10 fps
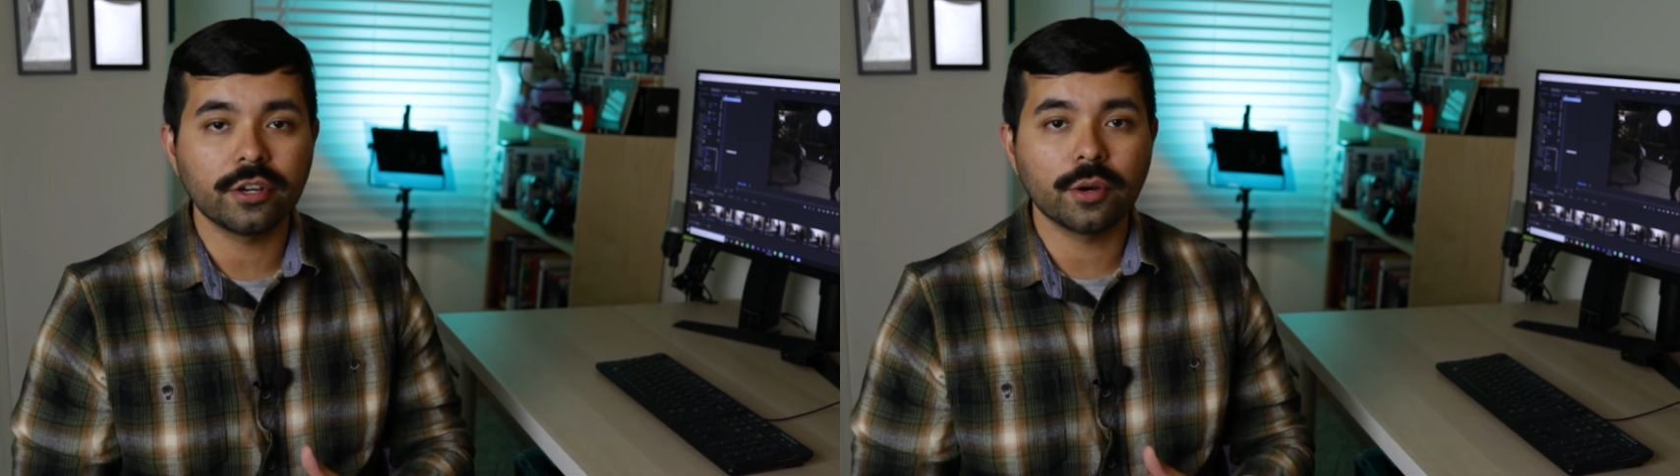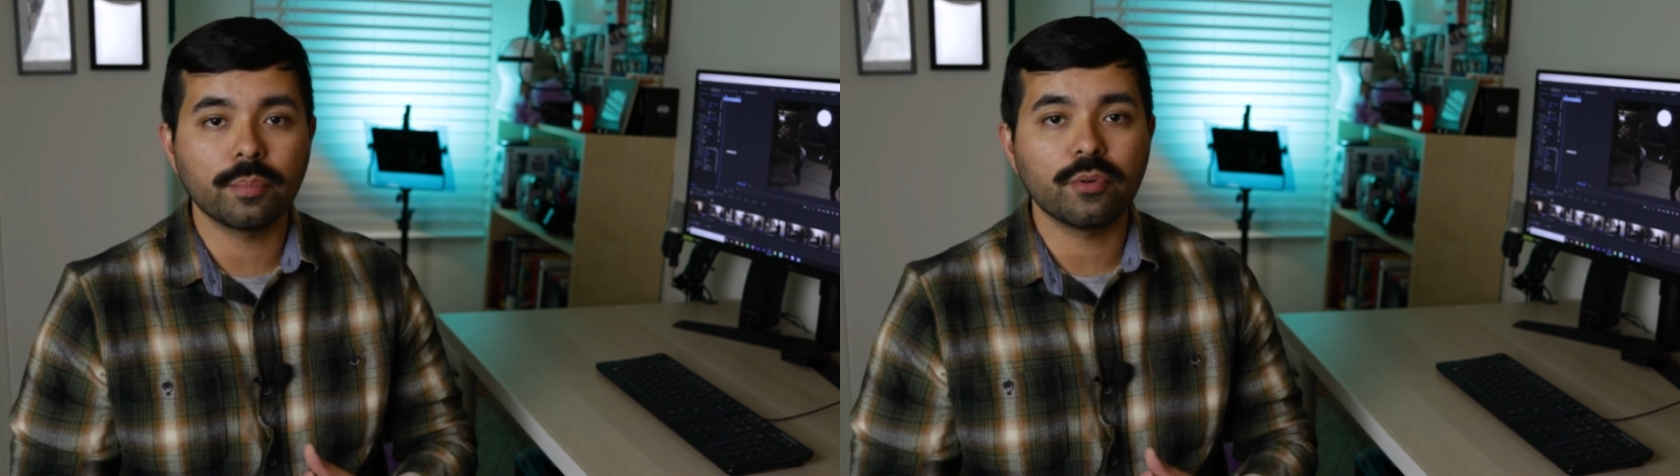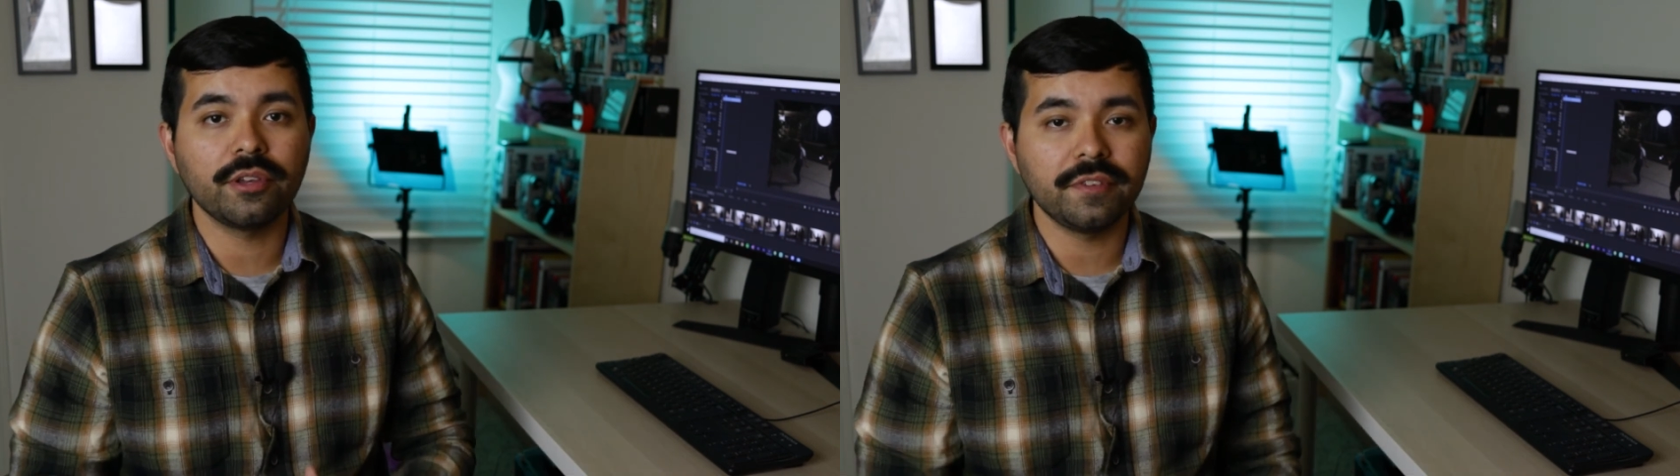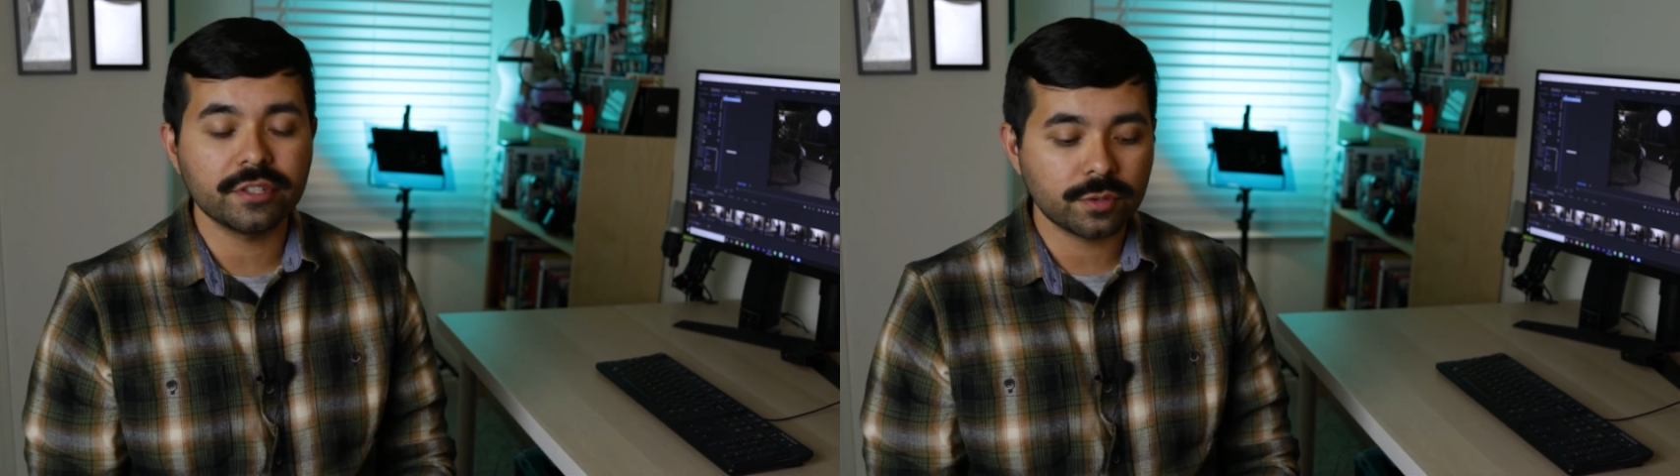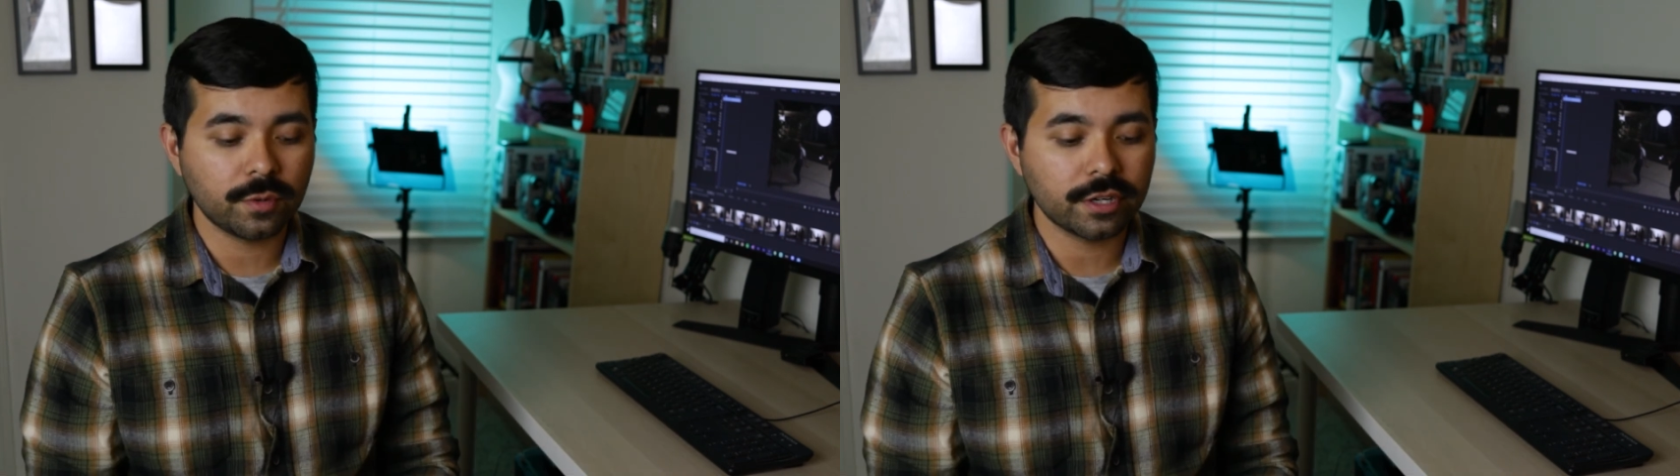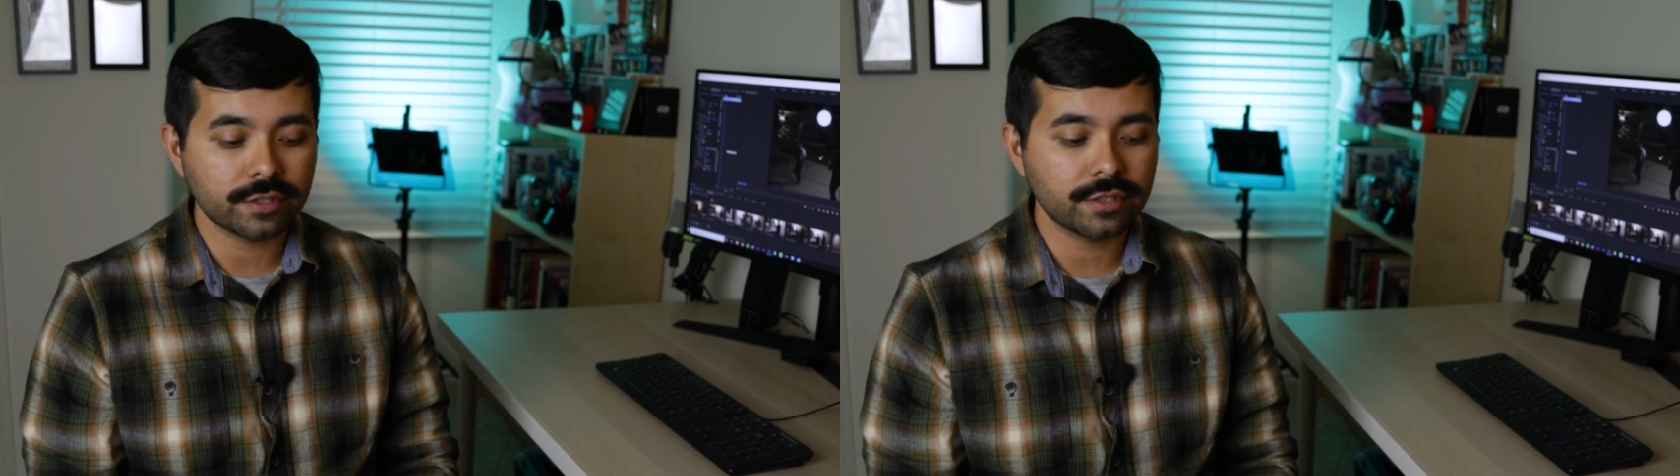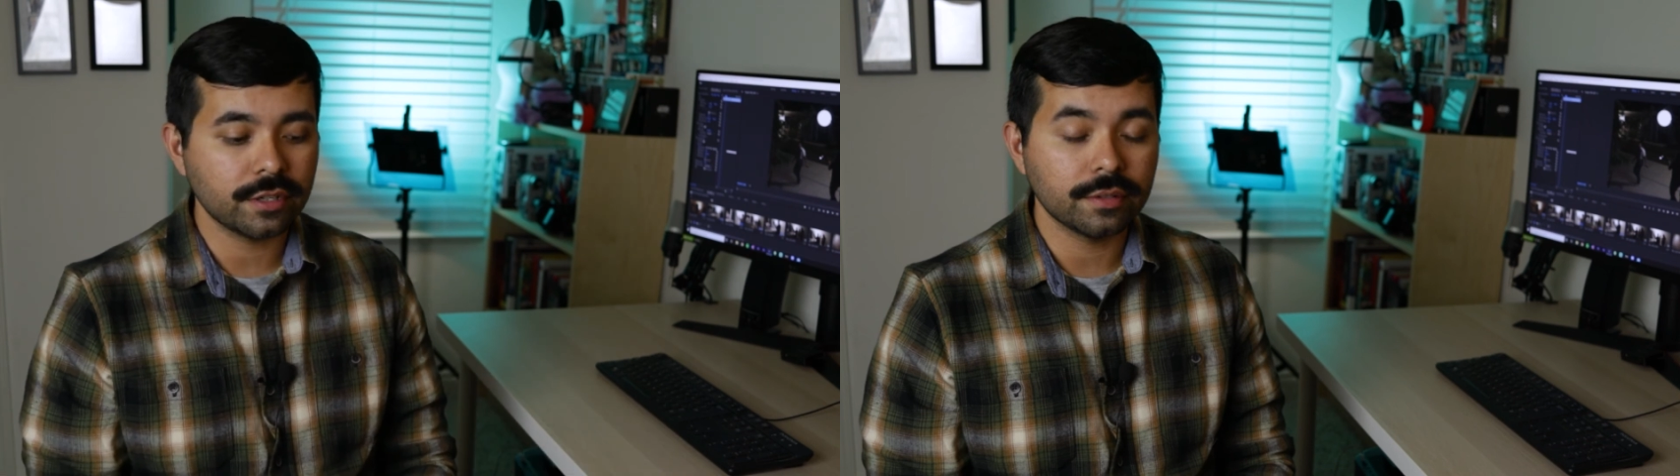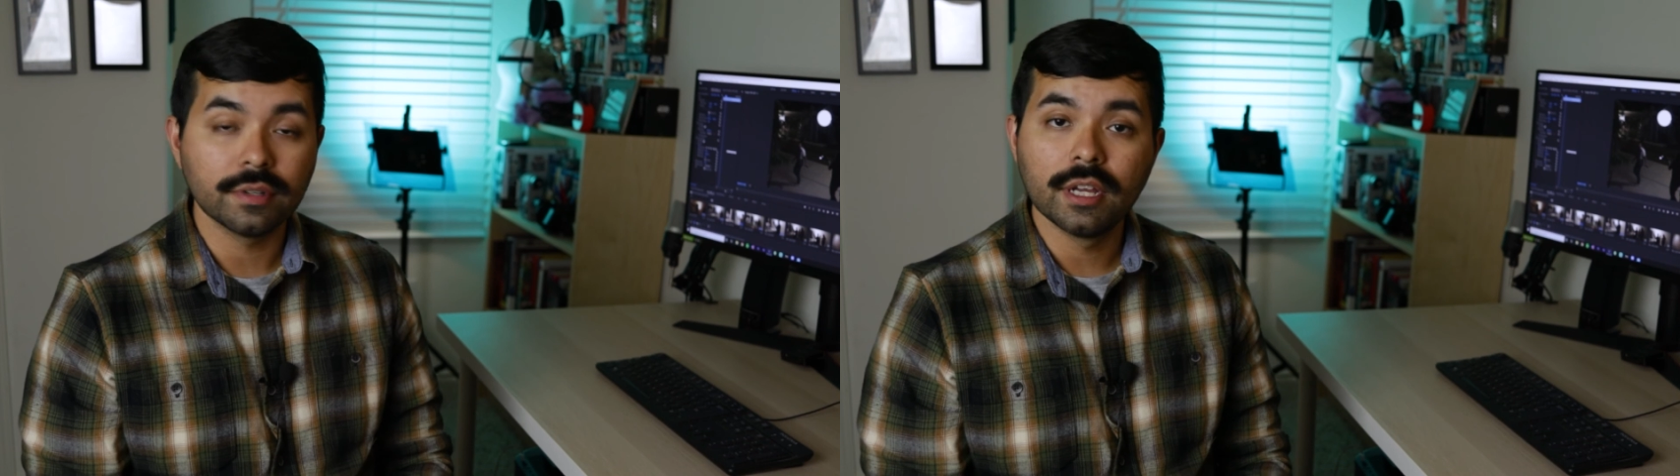your previous work.
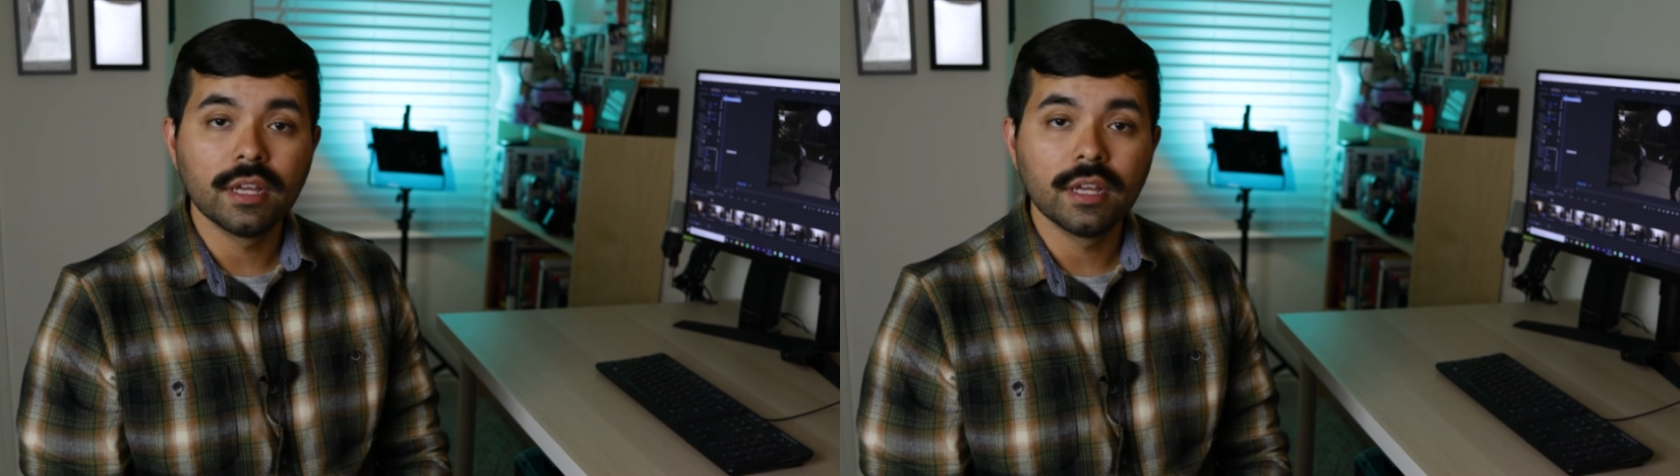So